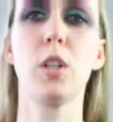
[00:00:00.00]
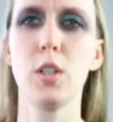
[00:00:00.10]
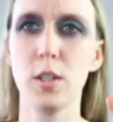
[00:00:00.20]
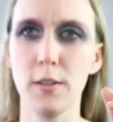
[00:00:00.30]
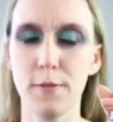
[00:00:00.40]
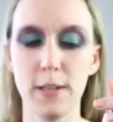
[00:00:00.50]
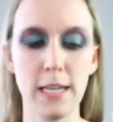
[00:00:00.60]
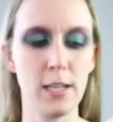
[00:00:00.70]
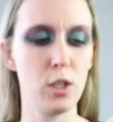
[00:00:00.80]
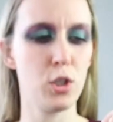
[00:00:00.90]
going to do
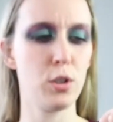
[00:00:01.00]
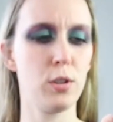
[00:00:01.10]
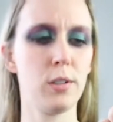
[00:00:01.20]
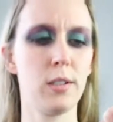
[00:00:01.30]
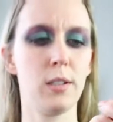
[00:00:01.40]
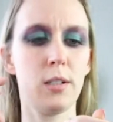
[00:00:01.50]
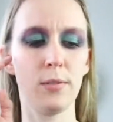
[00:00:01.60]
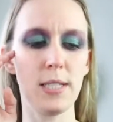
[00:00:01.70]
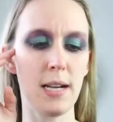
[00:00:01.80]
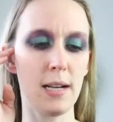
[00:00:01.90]
Fair Neutral of
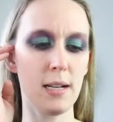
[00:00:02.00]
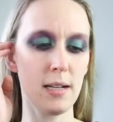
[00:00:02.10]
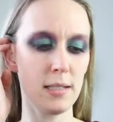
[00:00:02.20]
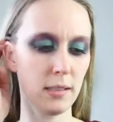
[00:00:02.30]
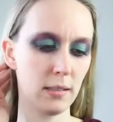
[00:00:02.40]
Tarte.